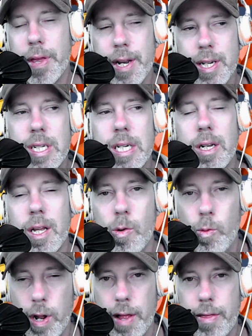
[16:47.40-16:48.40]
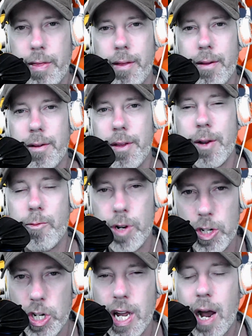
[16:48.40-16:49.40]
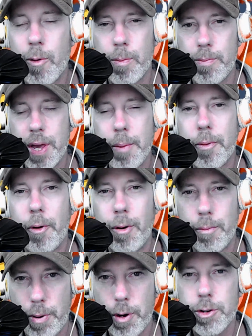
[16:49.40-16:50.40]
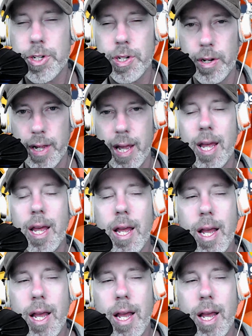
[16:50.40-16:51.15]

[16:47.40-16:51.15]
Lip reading: in dealing with and reaching out with people personally,